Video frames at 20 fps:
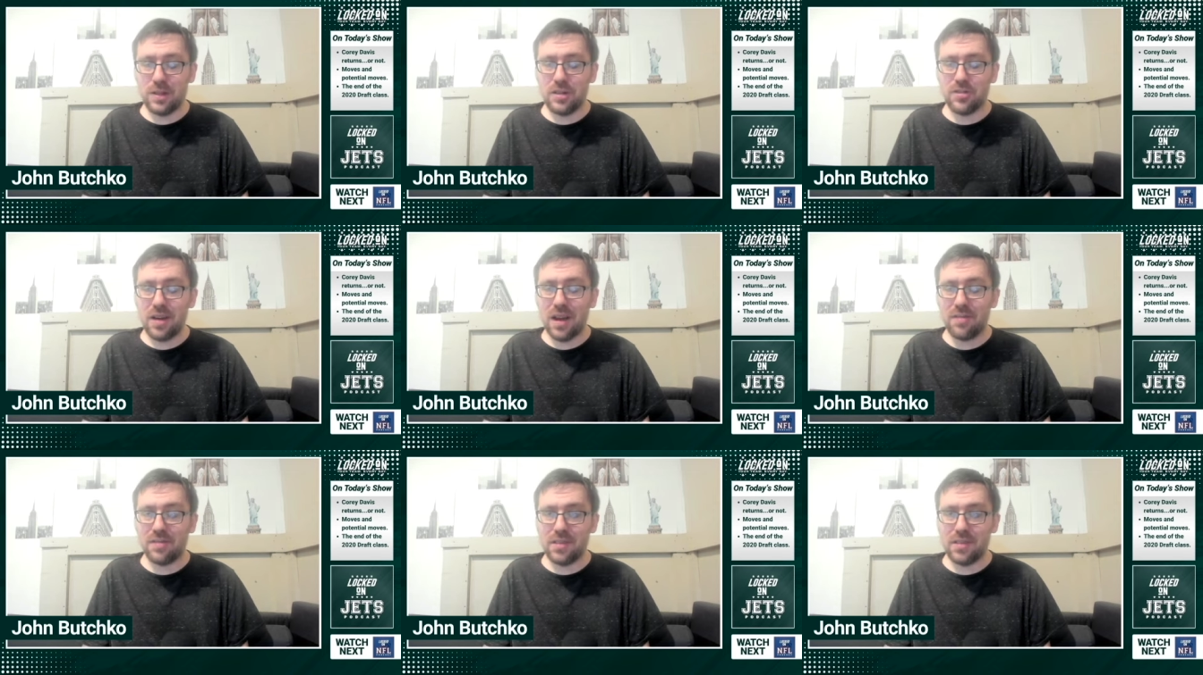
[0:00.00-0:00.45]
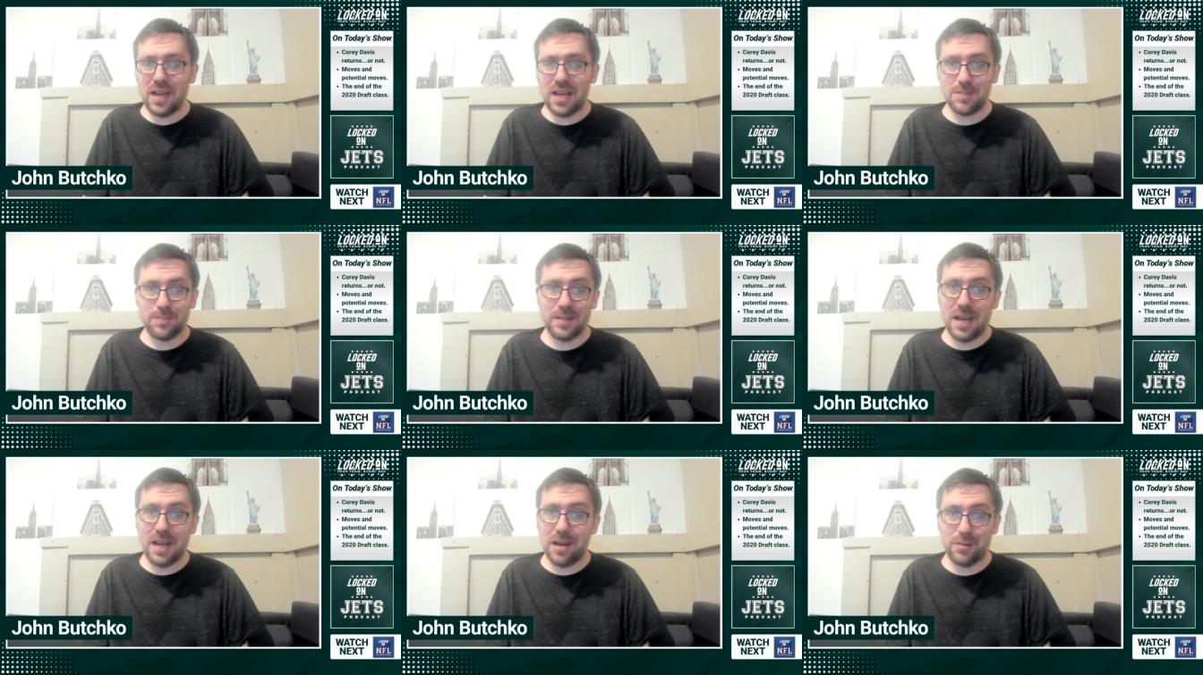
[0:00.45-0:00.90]
draft class,
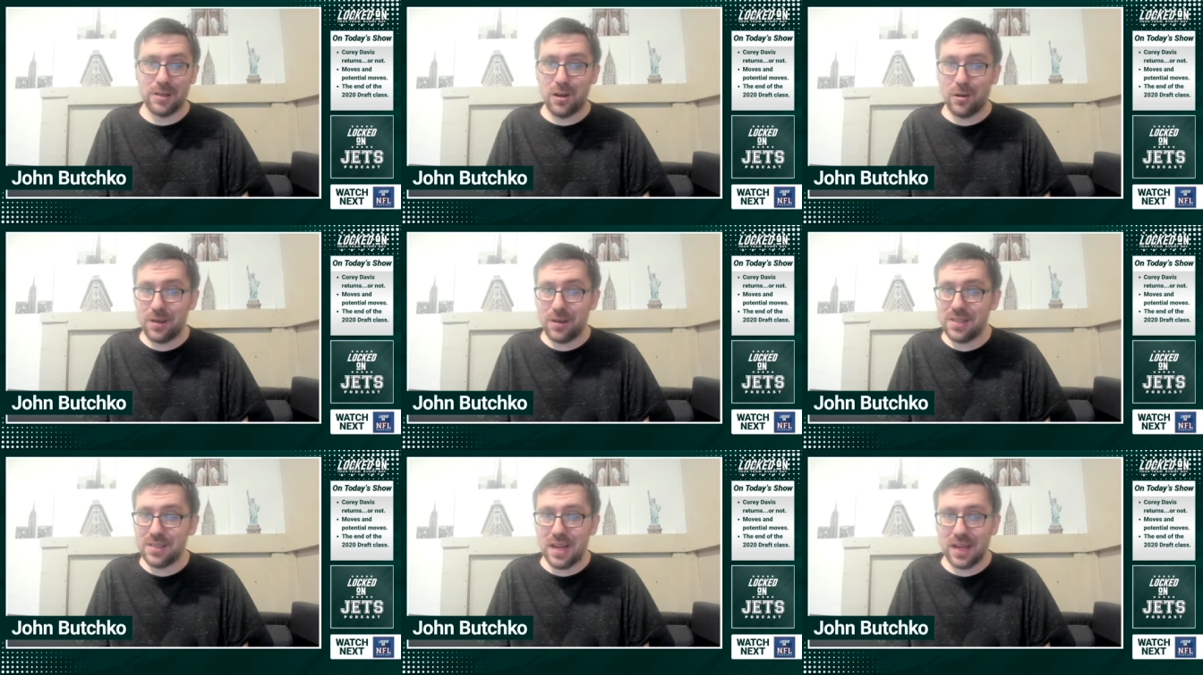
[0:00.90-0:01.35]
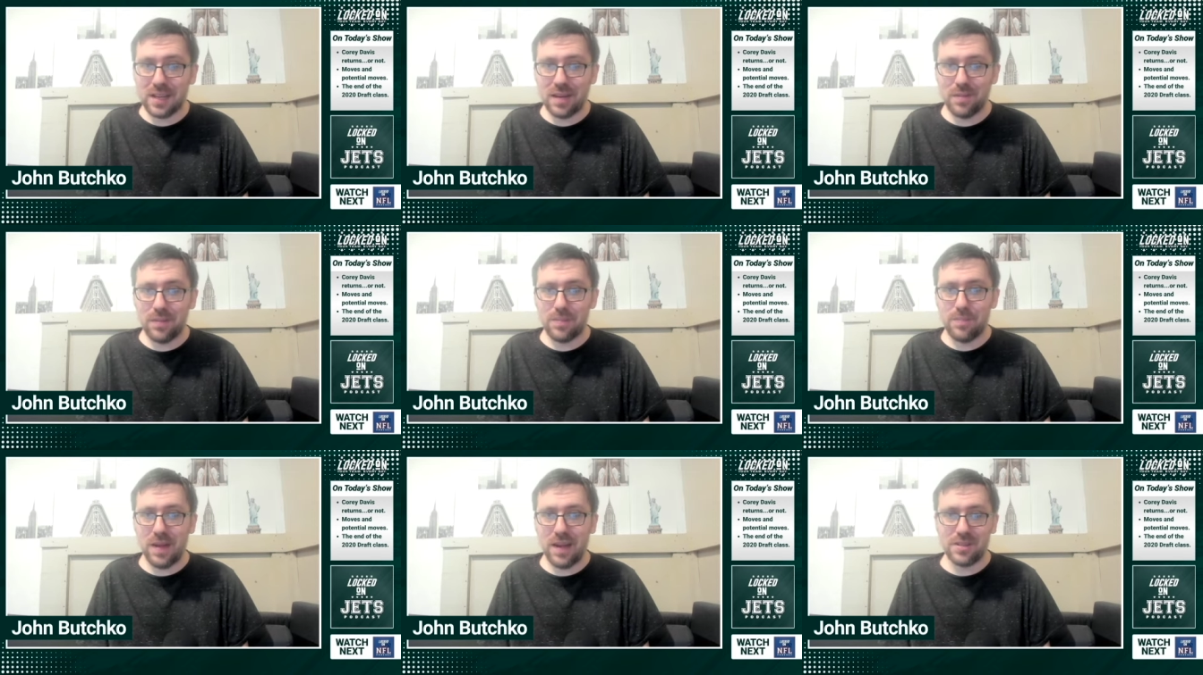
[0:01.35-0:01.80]
but now we know he's not
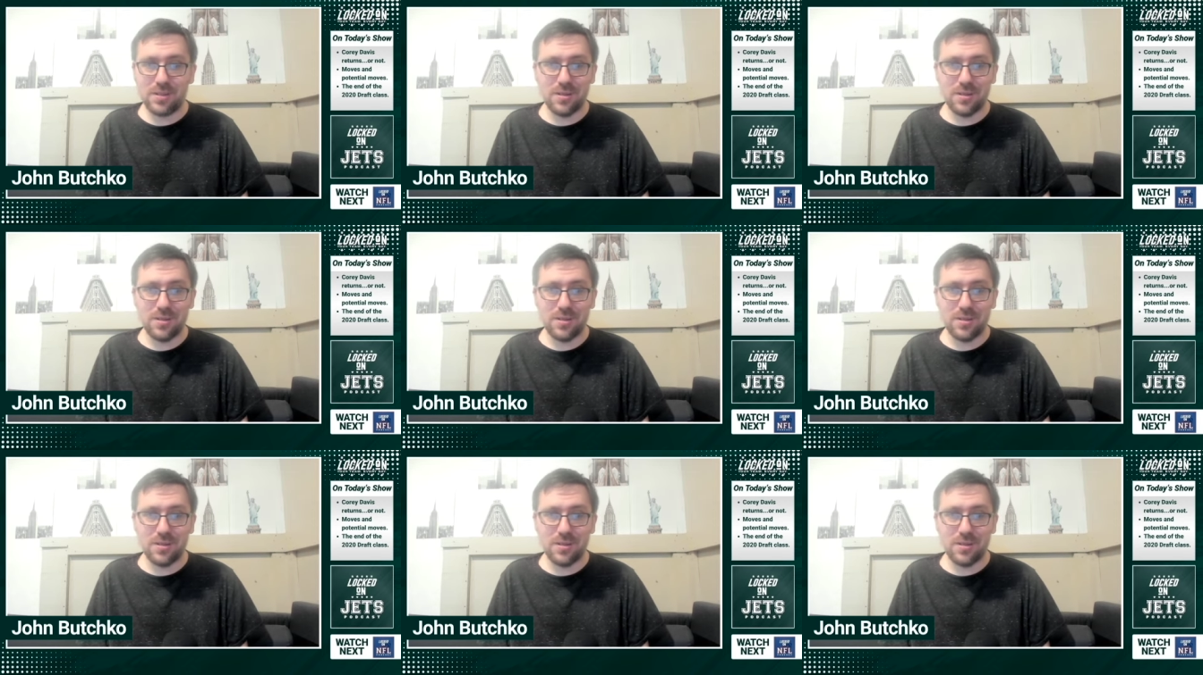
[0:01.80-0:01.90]
coming back.